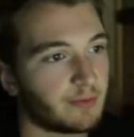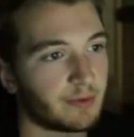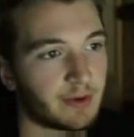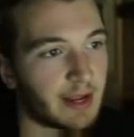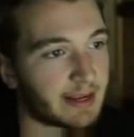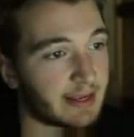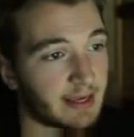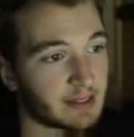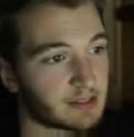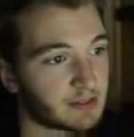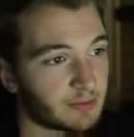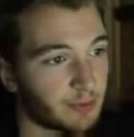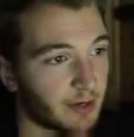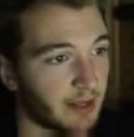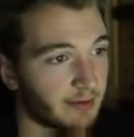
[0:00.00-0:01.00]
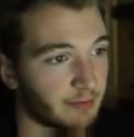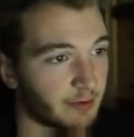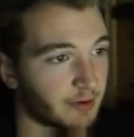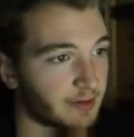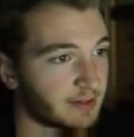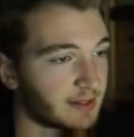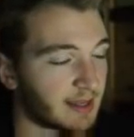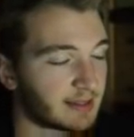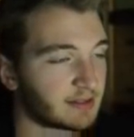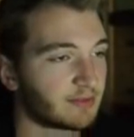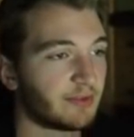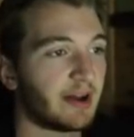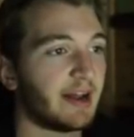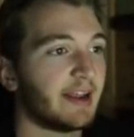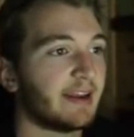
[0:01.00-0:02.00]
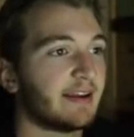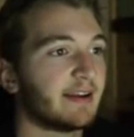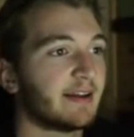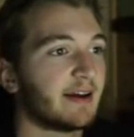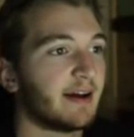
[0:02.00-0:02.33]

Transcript: Well, I guess whatever, that's fine.